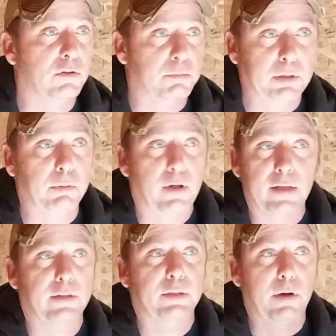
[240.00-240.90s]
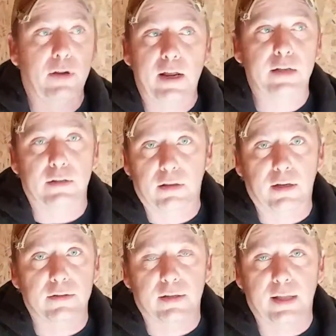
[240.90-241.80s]
some people asking us about eggs and
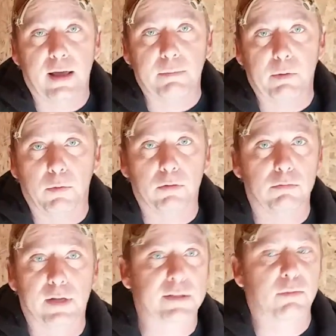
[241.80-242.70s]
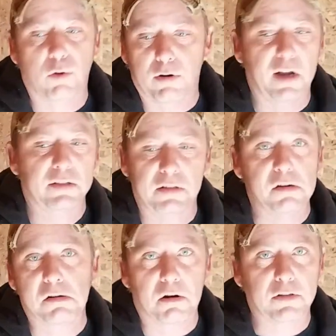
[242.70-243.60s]
things like that, maybe we'll get some more next
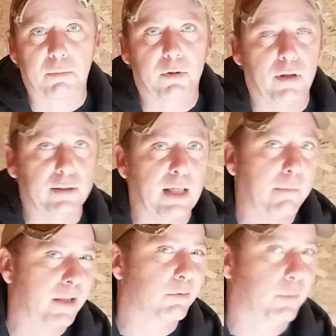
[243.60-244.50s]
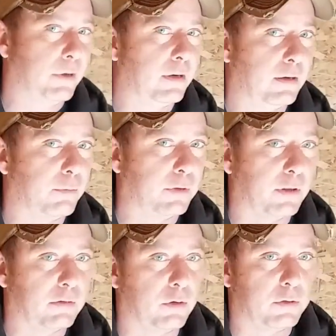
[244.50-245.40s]
year or something like that. But that's what we ended up with,
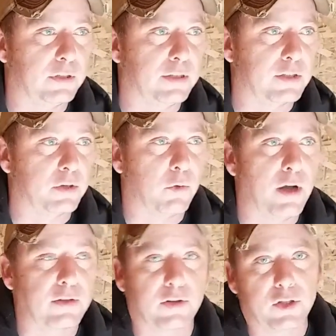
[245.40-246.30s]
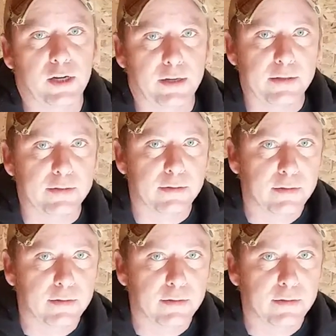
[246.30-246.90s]
you know, decision-wise on the chickens.